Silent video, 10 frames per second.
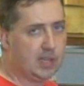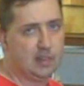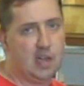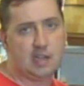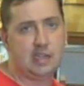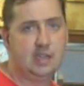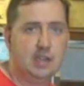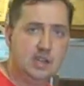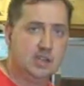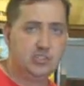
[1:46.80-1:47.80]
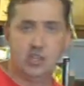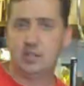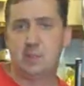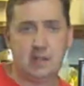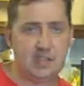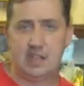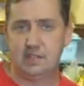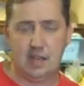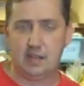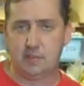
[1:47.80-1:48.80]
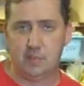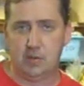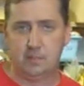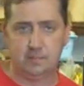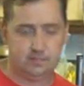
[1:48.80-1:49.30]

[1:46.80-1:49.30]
get lucky just by changing out the bulb.